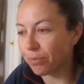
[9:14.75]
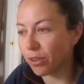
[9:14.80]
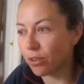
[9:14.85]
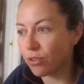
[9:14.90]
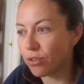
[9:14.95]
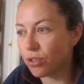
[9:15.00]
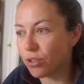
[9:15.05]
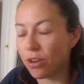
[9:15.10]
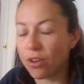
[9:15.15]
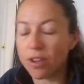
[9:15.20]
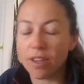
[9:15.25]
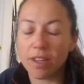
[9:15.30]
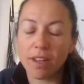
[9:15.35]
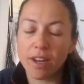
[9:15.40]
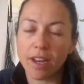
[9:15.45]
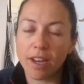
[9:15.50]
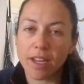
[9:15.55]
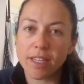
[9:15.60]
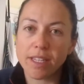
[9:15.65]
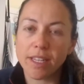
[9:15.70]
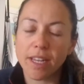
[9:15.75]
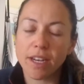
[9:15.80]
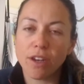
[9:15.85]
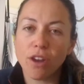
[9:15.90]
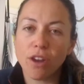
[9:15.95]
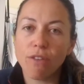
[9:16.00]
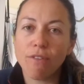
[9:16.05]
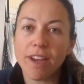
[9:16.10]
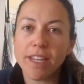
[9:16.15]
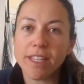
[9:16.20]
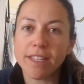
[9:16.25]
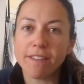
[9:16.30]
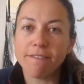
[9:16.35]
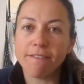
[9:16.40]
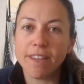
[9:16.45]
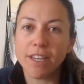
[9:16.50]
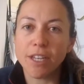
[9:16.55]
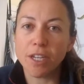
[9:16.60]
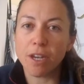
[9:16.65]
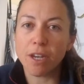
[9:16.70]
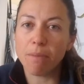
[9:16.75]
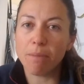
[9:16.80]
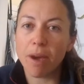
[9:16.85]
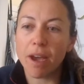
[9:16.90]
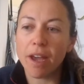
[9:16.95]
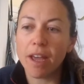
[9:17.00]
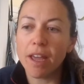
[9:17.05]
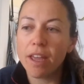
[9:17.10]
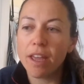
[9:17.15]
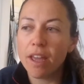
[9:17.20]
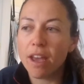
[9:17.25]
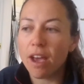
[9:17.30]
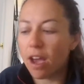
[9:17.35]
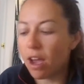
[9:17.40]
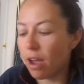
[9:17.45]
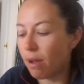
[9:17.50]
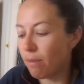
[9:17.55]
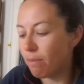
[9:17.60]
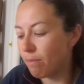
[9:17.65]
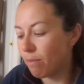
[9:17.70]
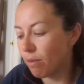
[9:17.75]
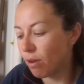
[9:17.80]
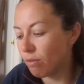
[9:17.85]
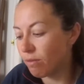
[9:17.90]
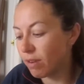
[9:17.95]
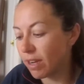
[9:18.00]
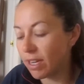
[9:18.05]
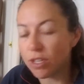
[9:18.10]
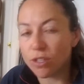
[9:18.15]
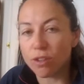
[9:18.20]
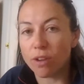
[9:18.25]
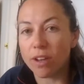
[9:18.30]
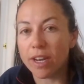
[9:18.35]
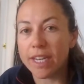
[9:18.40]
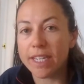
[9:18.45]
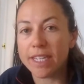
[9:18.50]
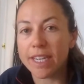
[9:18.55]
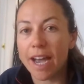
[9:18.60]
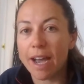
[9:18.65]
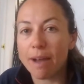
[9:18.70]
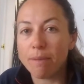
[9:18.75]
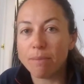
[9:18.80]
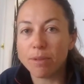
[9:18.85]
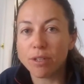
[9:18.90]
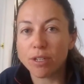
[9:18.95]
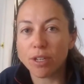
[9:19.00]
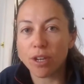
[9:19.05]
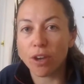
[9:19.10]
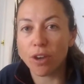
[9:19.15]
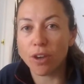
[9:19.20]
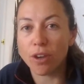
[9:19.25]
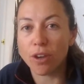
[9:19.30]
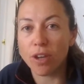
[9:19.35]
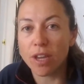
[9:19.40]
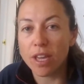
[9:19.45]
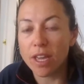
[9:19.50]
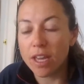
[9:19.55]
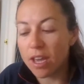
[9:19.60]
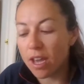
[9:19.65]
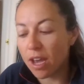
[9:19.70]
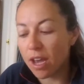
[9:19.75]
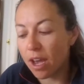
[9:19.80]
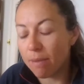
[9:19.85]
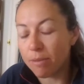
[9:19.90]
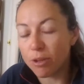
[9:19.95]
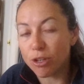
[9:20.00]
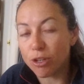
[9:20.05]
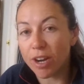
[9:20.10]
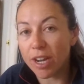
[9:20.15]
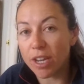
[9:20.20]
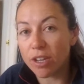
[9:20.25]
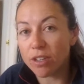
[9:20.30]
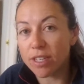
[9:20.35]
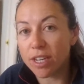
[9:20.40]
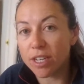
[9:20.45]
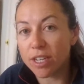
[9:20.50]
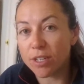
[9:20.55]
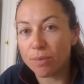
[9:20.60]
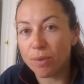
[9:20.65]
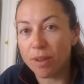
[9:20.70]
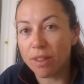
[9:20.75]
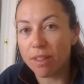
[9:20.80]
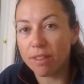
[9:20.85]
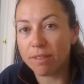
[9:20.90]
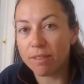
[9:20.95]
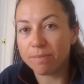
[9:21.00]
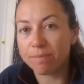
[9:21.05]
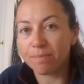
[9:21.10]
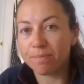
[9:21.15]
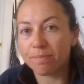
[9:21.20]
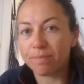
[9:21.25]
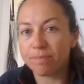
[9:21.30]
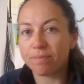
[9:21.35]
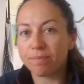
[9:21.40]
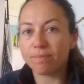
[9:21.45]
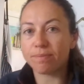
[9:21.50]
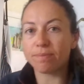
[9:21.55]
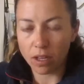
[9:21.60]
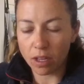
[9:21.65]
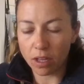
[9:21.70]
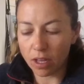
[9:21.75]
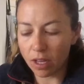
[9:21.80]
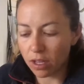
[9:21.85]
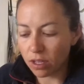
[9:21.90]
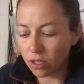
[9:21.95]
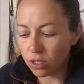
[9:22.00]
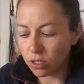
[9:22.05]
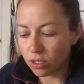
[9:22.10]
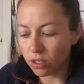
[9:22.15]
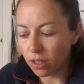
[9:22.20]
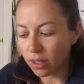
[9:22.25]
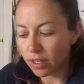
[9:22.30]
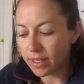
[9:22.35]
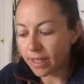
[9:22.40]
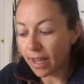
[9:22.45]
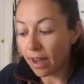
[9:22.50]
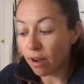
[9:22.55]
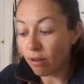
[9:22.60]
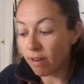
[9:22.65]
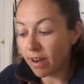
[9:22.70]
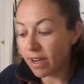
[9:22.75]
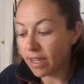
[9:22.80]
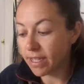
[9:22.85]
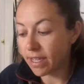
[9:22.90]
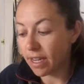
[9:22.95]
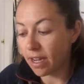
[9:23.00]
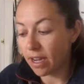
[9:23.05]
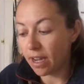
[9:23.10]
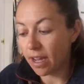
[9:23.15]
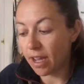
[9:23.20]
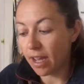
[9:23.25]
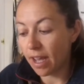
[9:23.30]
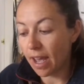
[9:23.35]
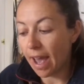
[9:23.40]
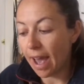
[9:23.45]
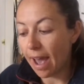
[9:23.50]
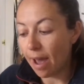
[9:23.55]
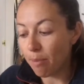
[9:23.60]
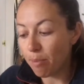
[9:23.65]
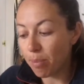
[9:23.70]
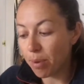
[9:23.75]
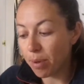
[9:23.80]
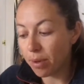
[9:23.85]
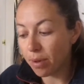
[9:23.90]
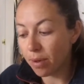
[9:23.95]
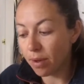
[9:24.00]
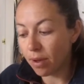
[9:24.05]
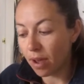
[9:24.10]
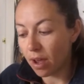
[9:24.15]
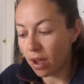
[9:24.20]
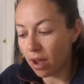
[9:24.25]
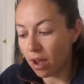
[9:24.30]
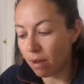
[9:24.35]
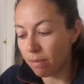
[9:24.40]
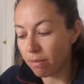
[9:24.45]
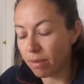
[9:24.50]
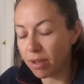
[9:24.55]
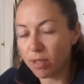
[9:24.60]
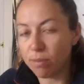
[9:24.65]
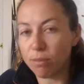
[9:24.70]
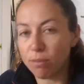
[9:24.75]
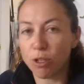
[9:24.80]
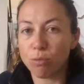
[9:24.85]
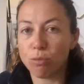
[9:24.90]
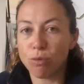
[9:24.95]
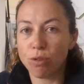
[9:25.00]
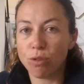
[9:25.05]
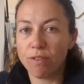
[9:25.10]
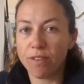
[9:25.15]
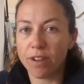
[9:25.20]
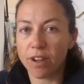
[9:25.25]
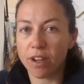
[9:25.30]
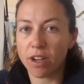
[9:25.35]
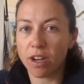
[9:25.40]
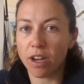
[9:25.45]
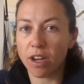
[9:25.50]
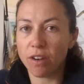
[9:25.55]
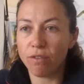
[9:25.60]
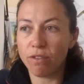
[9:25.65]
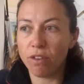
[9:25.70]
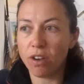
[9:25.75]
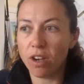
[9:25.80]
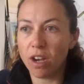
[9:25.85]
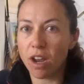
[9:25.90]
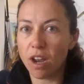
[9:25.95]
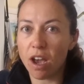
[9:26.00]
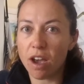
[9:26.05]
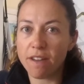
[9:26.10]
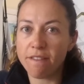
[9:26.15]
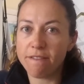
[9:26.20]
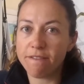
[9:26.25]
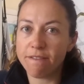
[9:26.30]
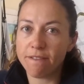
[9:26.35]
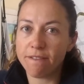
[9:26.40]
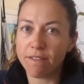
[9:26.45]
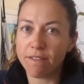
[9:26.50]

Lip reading: So like I said, no racing feature, but a really solid app to go and track your session with. So the Sailracer app is much more of a kind of live